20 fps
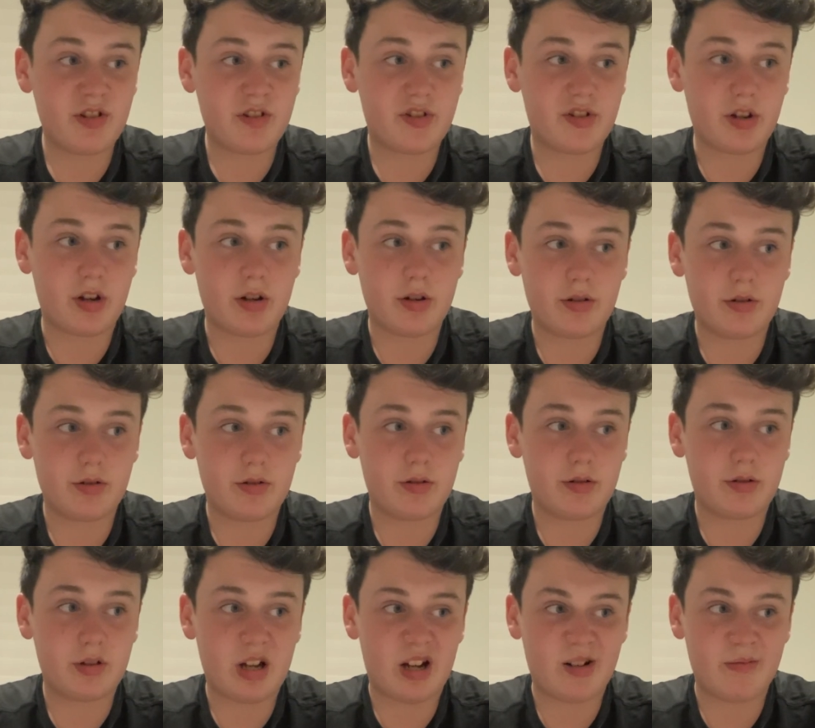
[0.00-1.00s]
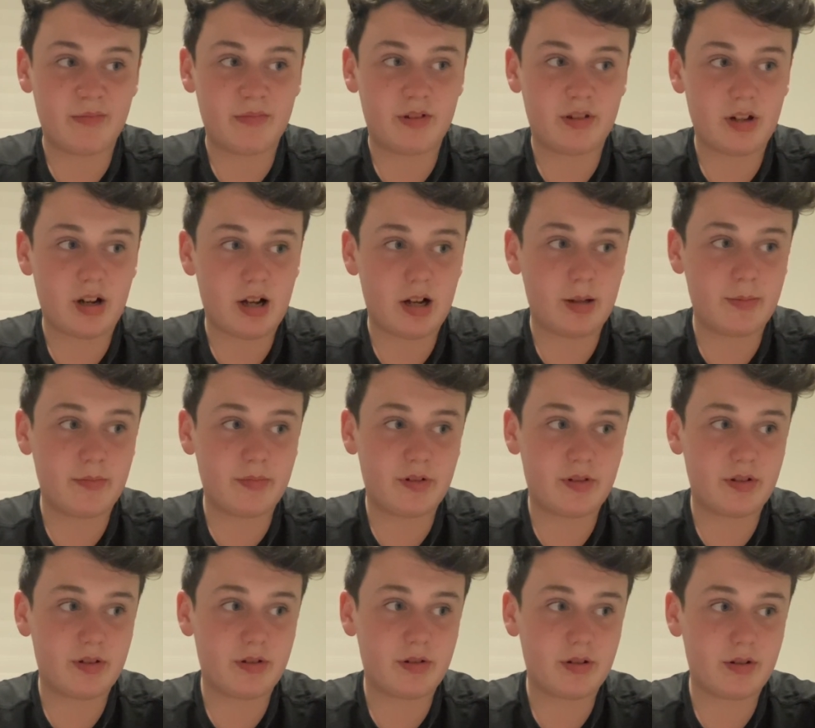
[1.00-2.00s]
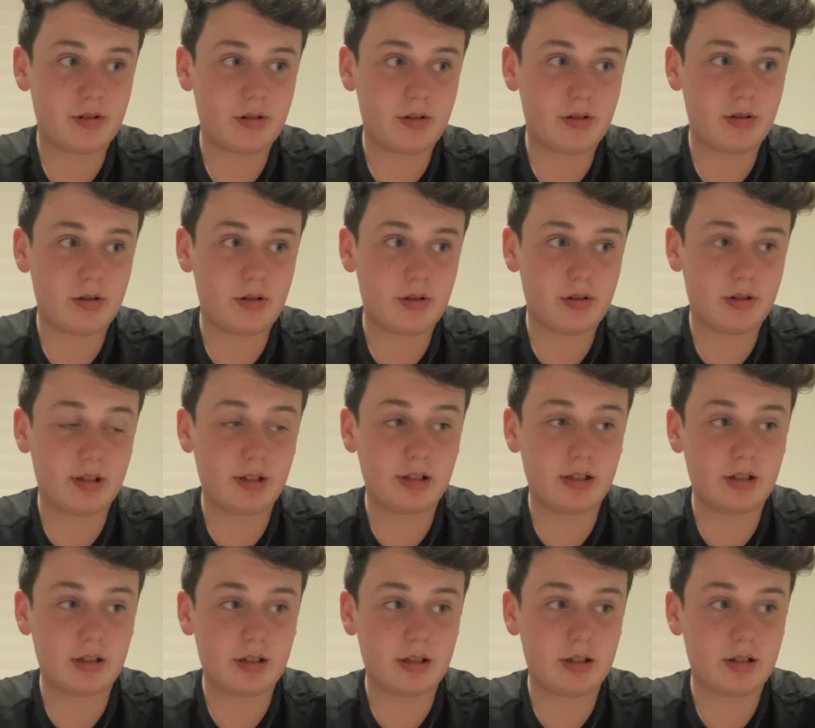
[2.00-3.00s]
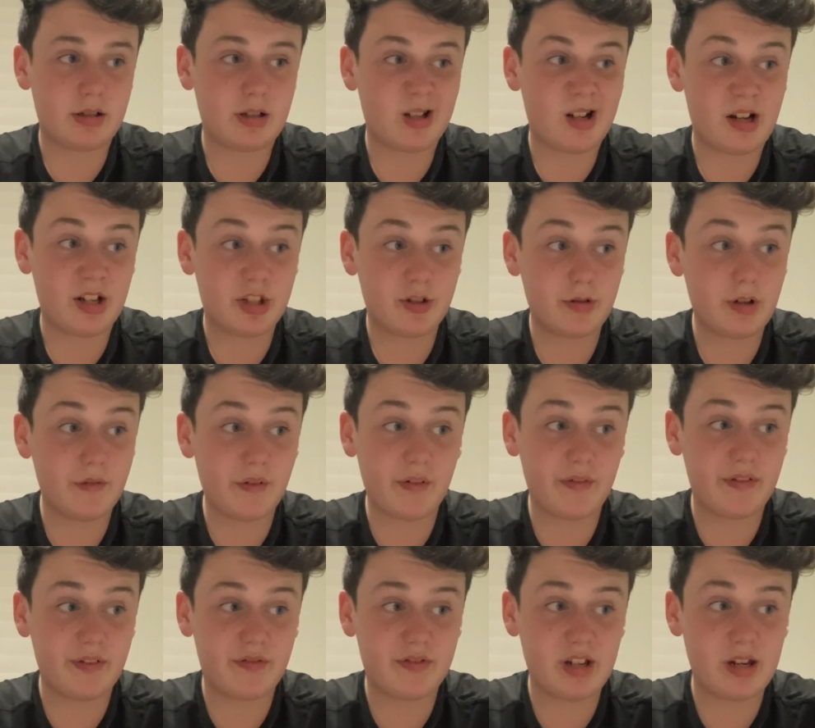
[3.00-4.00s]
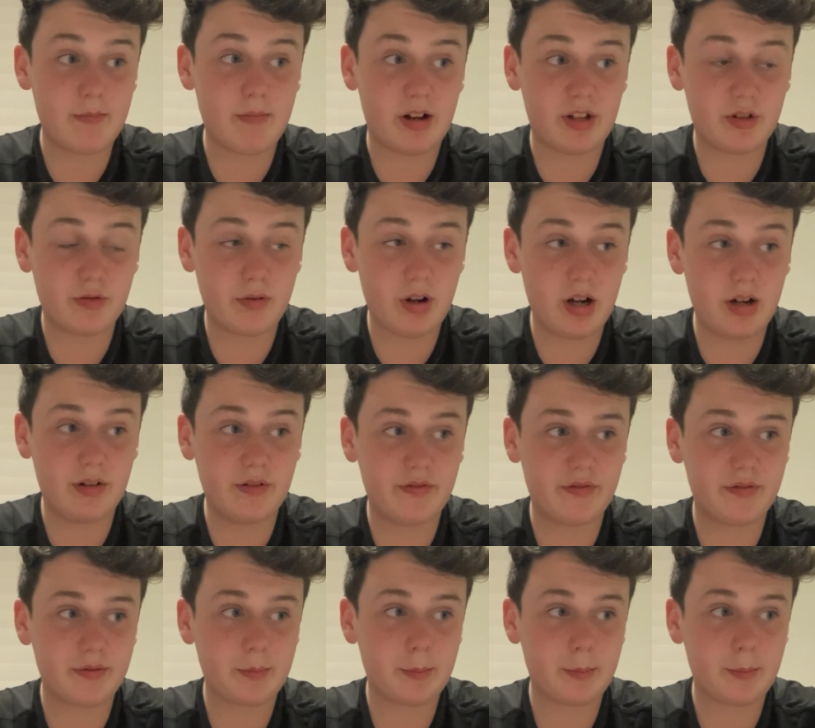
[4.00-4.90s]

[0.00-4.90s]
So times the 12 over 15 by 12.